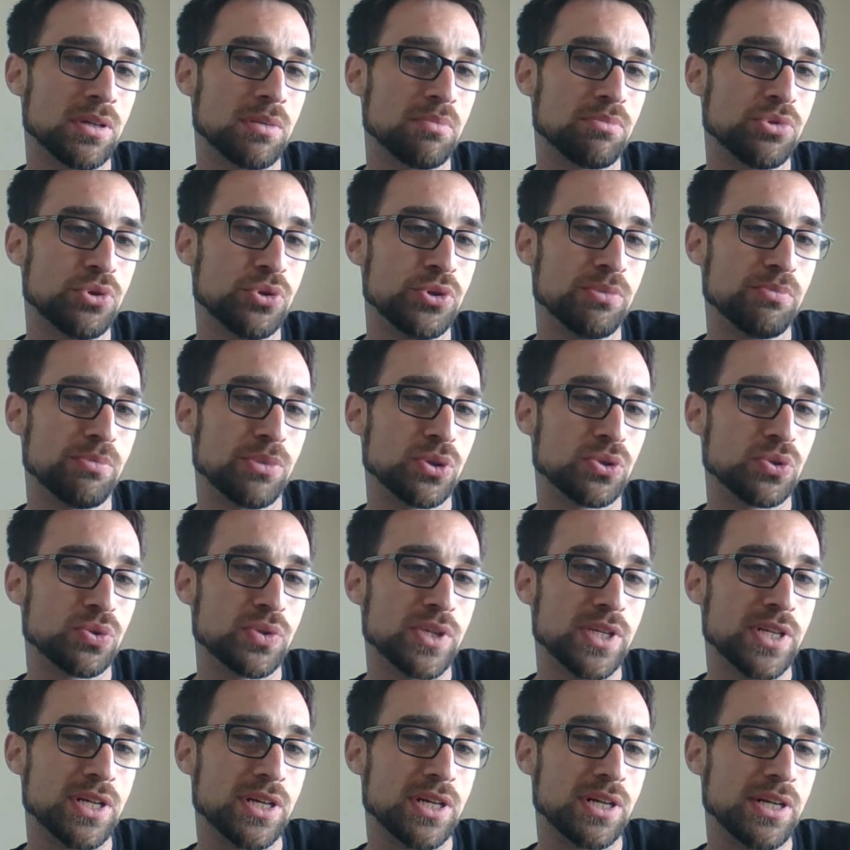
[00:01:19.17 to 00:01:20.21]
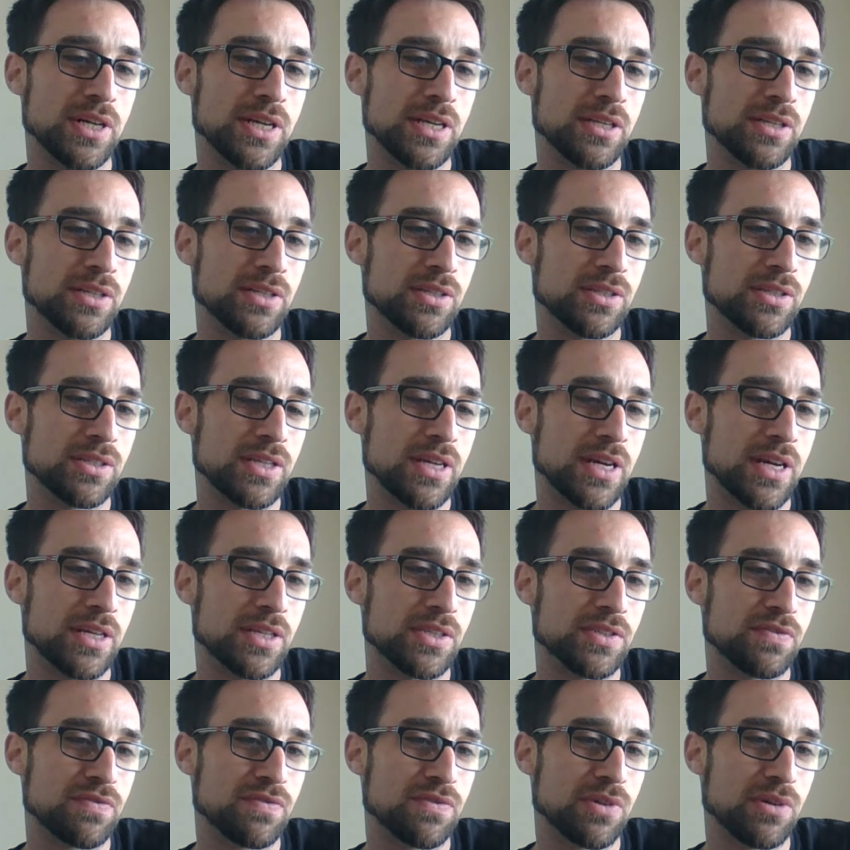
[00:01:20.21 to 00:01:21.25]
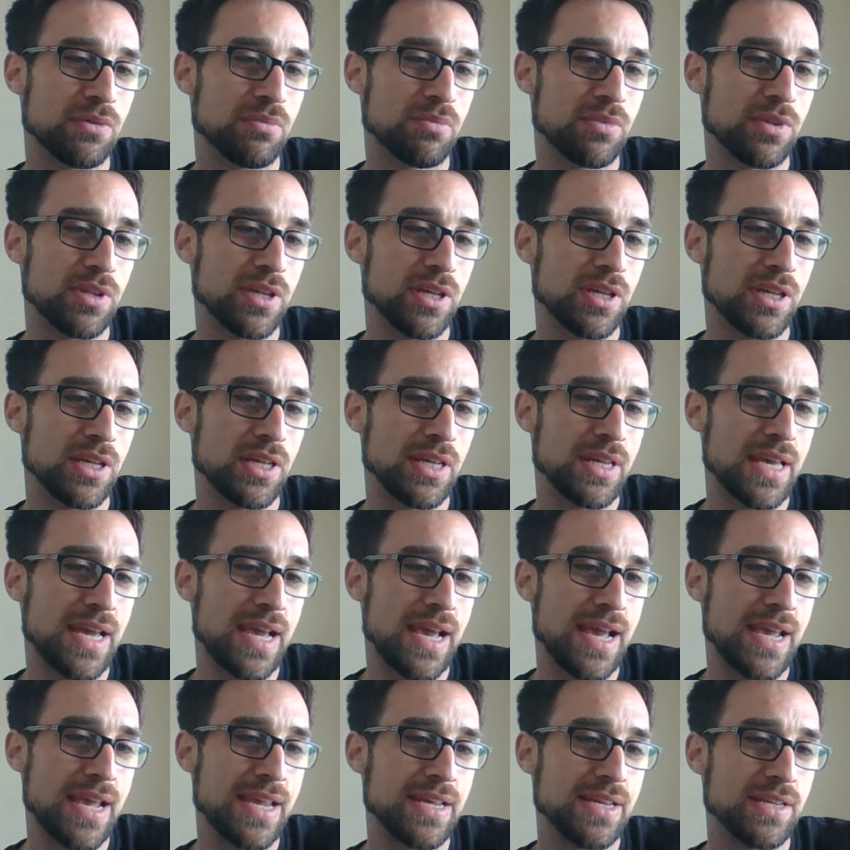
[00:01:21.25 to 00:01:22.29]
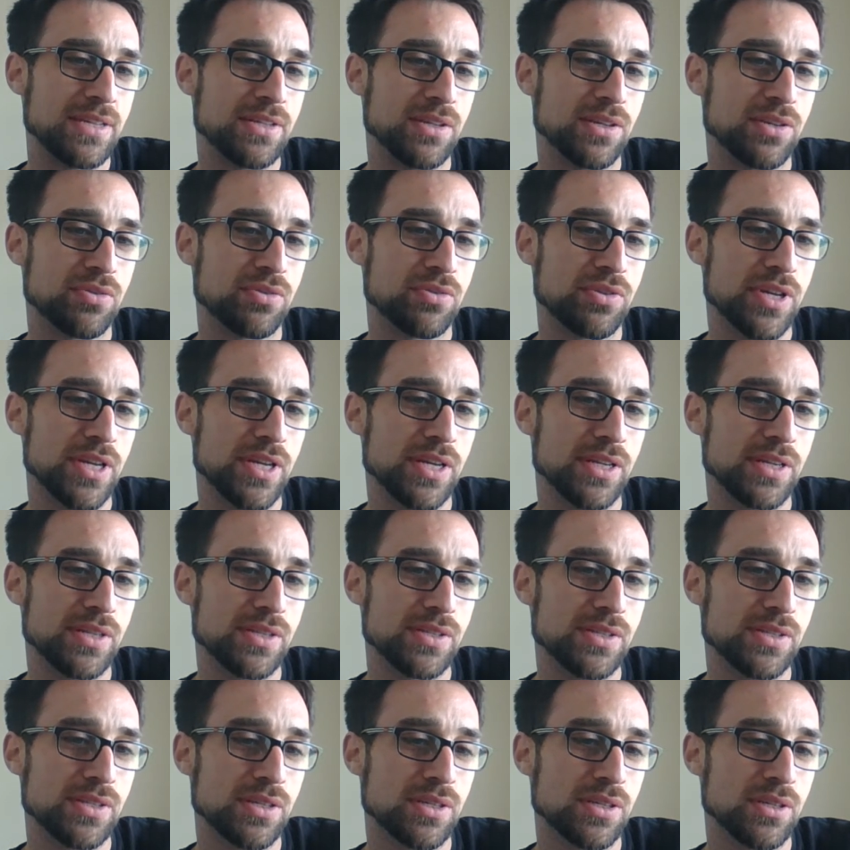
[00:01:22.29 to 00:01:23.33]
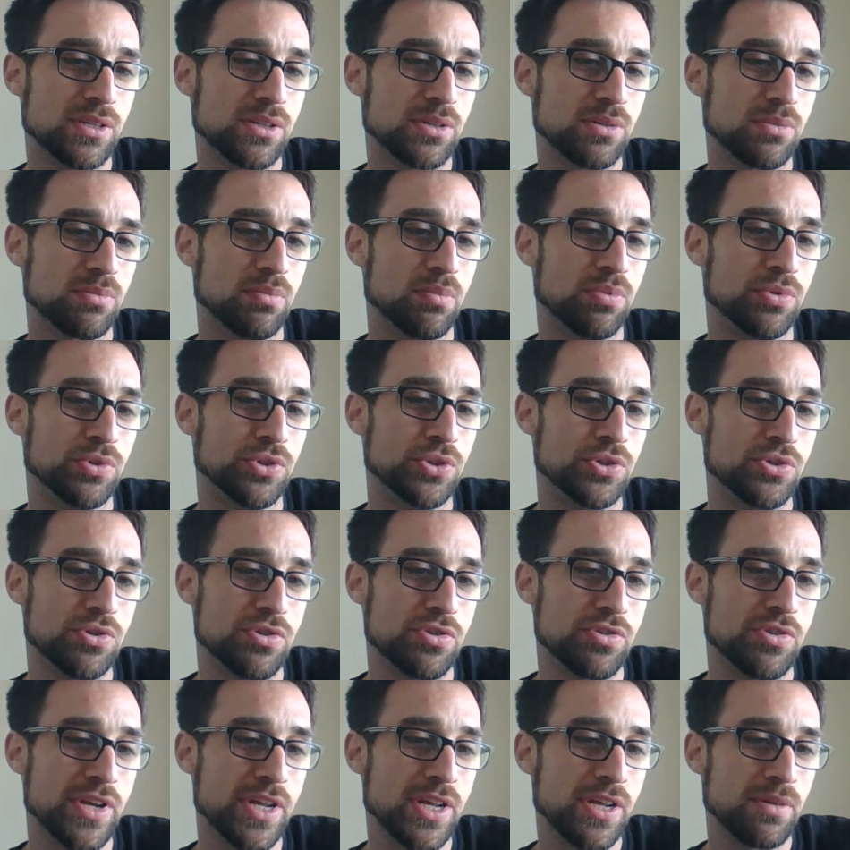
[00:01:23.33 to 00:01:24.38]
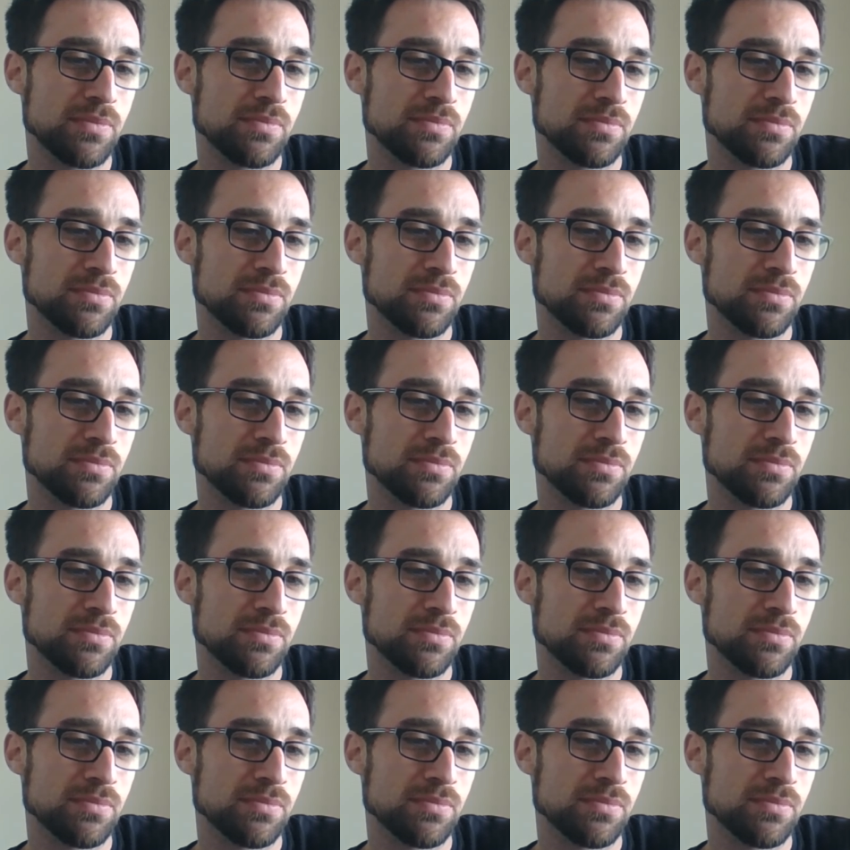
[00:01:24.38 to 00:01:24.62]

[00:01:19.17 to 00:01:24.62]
Brewed and bottled in Ireland, and it's from the 8 Degrees Brewery,